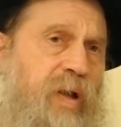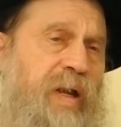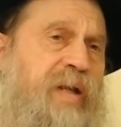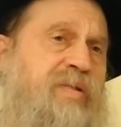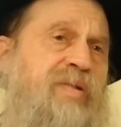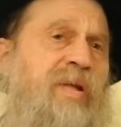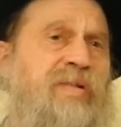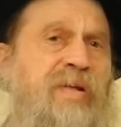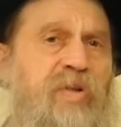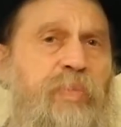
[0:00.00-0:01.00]
And as
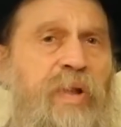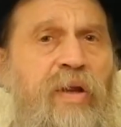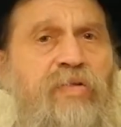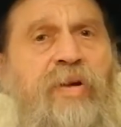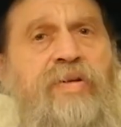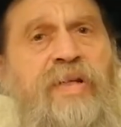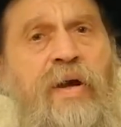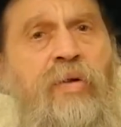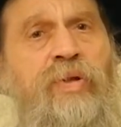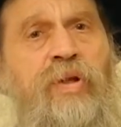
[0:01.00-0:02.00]
Chassidus explains, it is
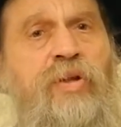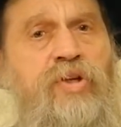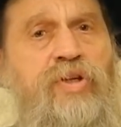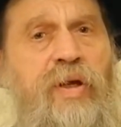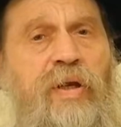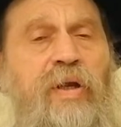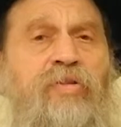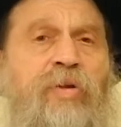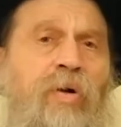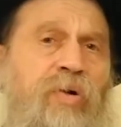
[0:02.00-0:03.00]
not only Tishrei,
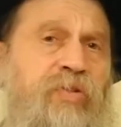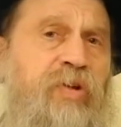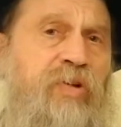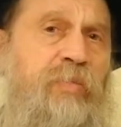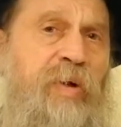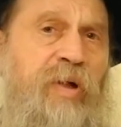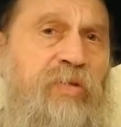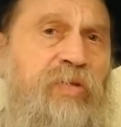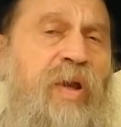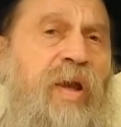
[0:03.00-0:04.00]
it's the whole 6
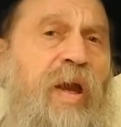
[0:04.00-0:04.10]
months.